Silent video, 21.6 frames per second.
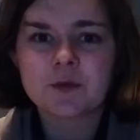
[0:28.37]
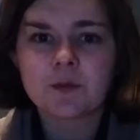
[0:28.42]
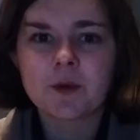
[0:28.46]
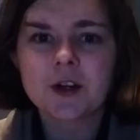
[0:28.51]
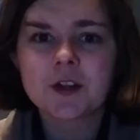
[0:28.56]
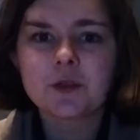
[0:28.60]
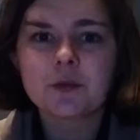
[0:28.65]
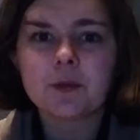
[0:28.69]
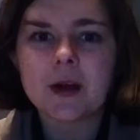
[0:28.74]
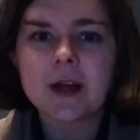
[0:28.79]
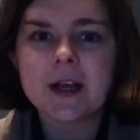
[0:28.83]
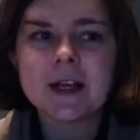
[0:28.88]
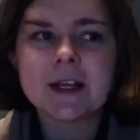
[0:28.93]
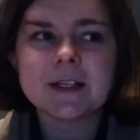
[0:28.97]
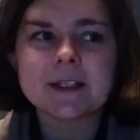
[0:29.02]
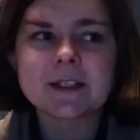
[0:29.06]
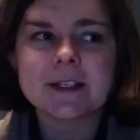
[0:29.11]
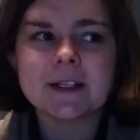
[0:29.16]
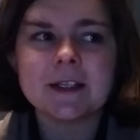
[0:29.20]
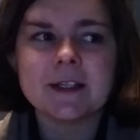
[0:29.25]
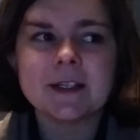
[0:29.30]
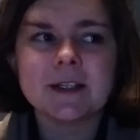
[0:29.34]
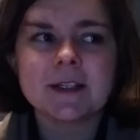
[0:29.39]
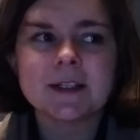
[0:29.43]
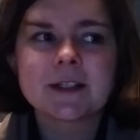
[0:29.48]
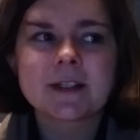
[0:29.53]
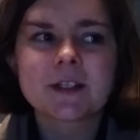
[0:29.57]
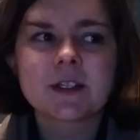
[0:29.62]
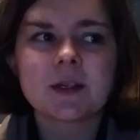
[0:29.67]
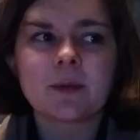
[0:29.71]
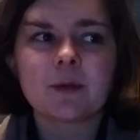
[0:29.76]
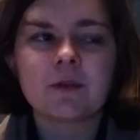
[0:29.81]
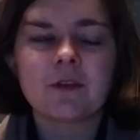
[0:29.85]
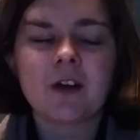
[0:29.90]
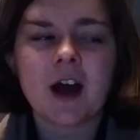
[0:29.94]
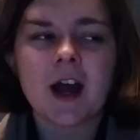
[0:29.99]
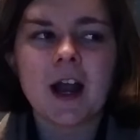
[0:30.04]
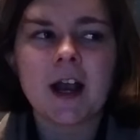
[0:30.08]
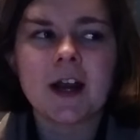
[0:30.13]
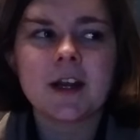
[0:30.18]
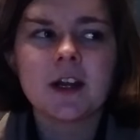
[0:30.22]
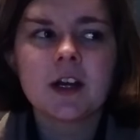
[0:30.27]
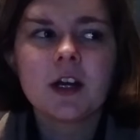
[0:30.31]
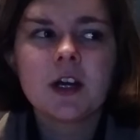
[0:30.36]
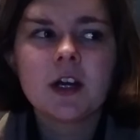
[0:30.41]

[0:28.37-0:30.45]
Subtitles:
One of the ways is to provide